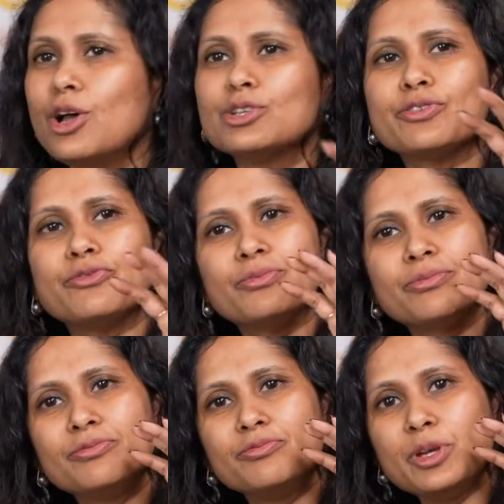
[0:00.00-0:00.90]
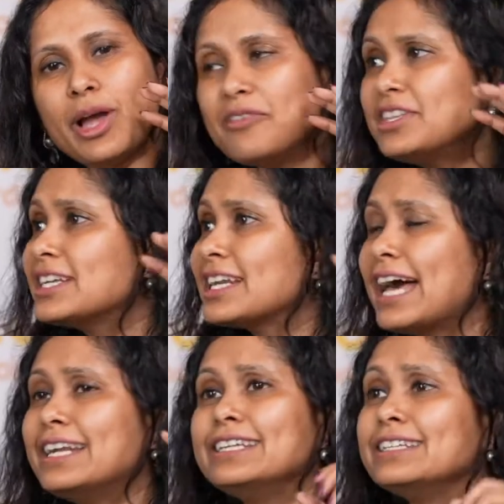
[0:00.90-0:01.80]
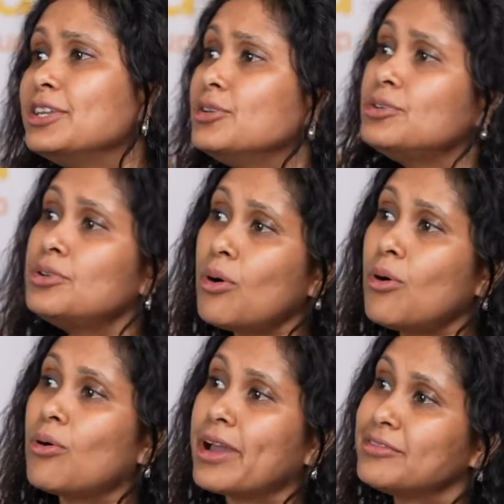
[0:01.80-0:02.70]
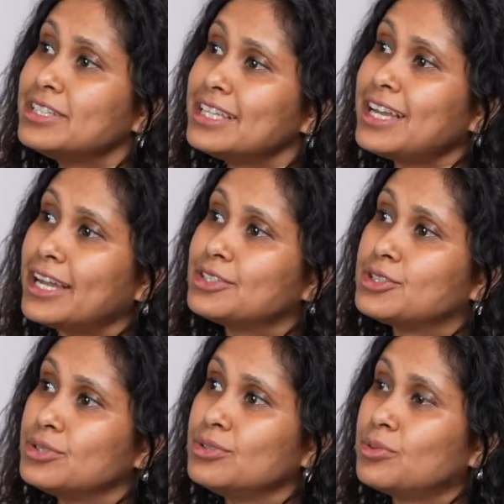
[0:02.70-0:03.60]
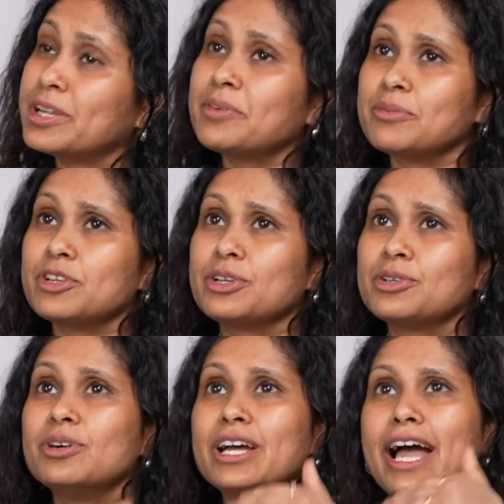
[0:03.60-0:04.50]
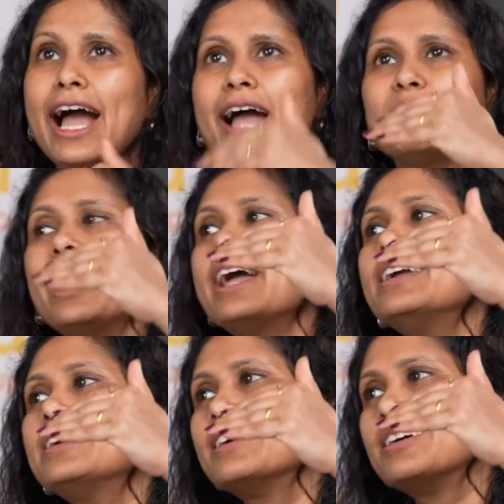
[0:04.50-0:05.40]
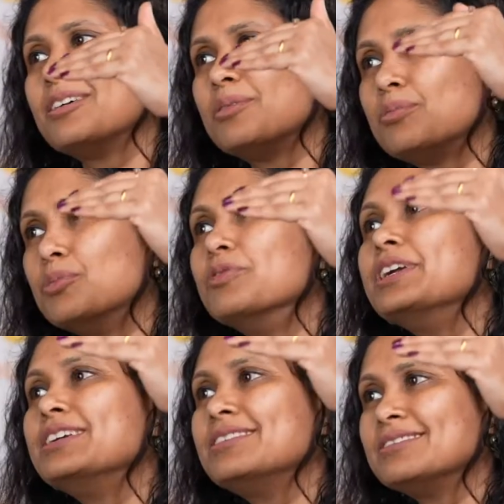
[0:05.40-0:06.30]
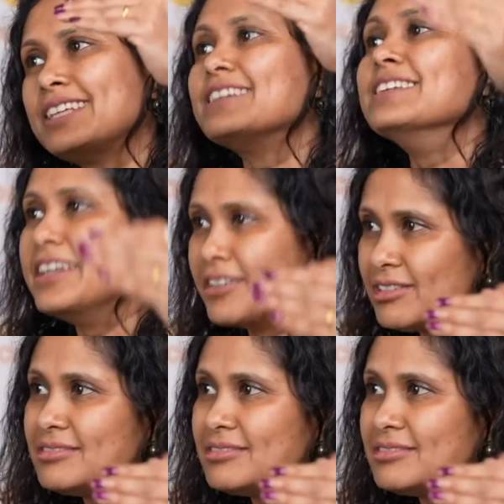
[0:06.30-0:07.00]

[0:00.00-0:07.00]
So you have that clarity, then you know everything I do, whatever I'm trying to do, am I moving that needle?